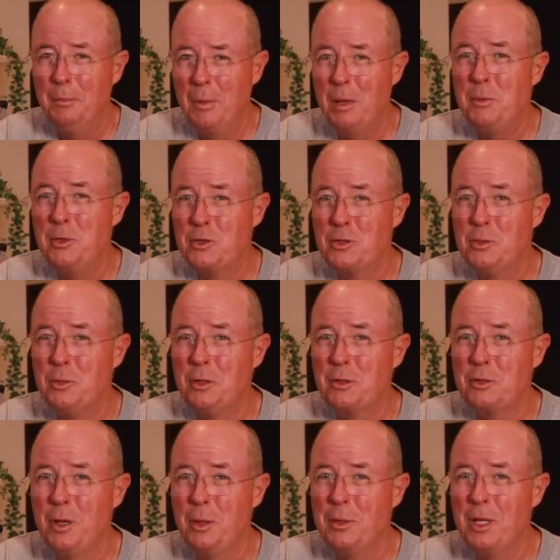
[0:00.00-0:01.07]
Maybe you've still
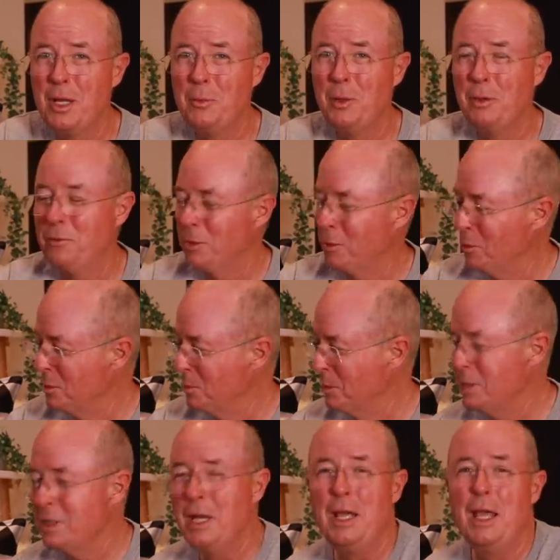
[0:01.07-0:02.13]
got time to get one for
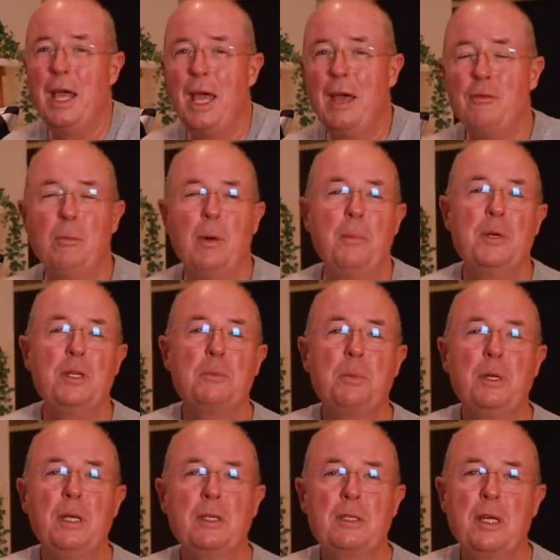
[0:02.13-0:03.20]
Christmas. And for my
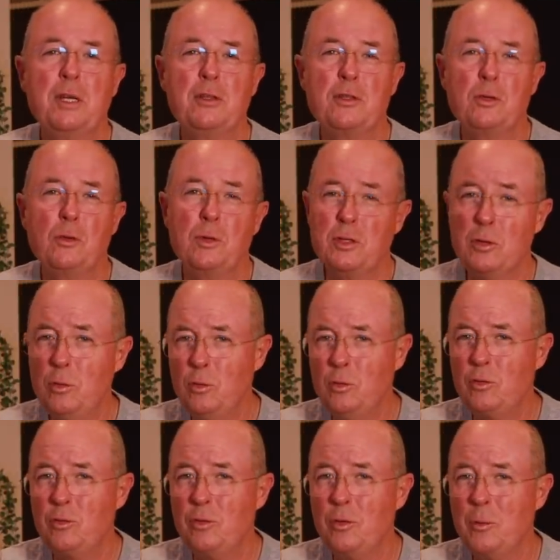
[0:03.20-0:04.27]
best picks and stories
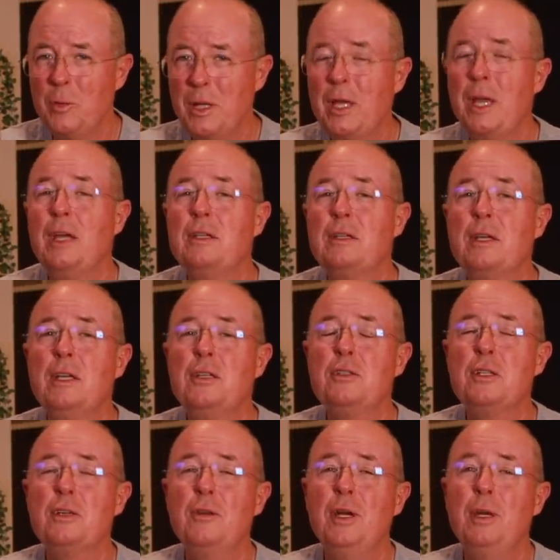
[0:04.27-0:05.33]
all through the week, head to
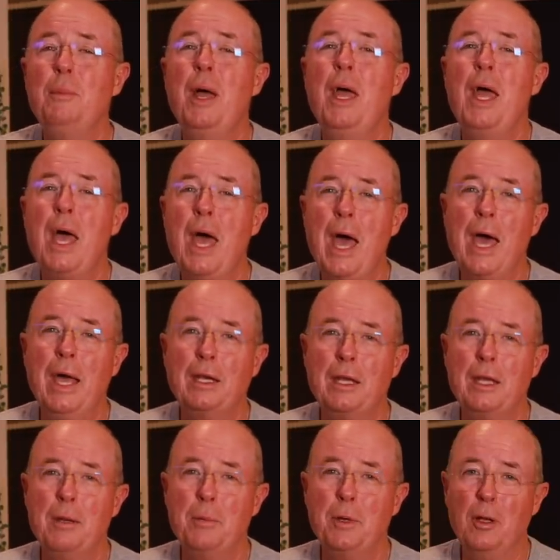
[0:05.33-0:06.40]
Instagram
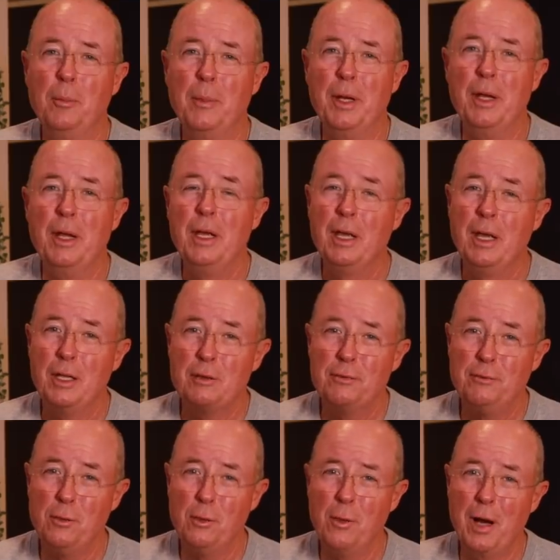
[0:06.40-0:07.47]
at kimillman. It's
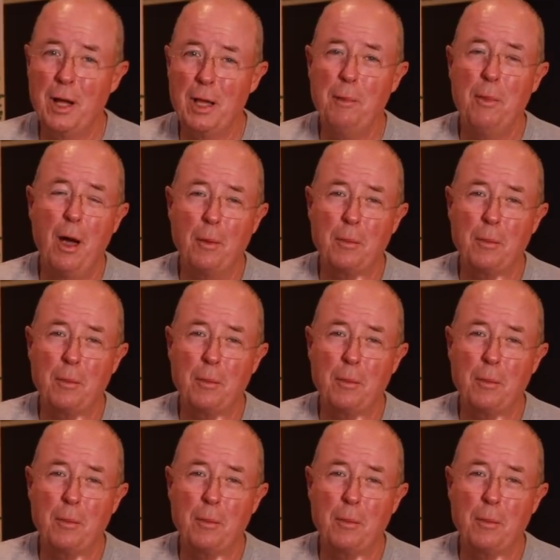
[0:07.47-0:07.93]
4 a.m.